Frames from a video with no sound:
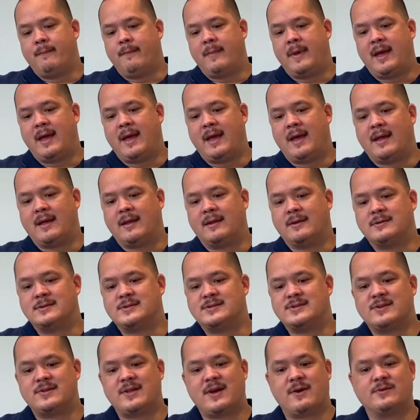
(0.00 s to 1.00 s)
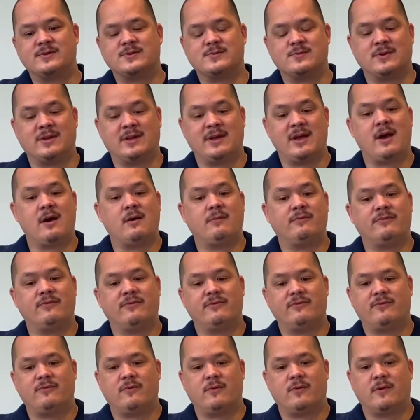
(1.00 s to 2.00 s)
And so that was really helpful
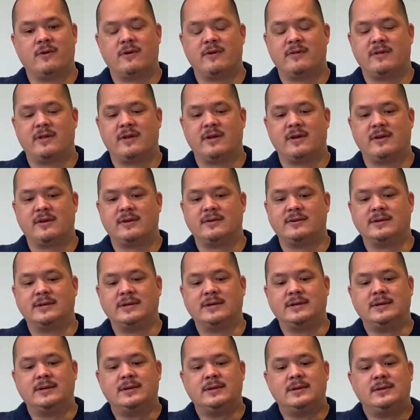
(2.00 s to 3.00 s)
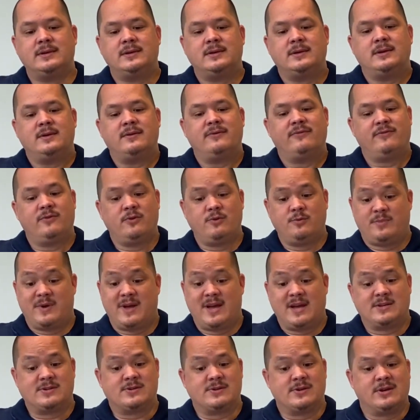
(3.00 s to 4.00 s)
for the food
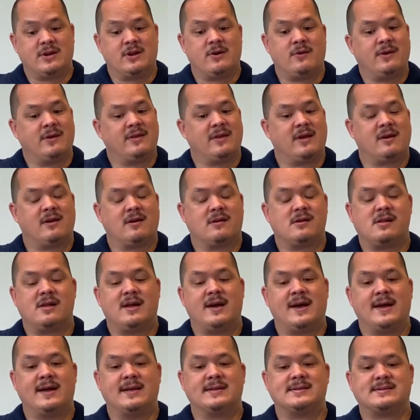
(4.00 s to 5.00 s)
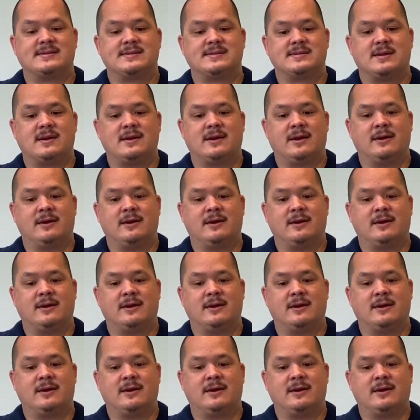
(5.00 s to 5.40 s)
pantry, knowing that our clients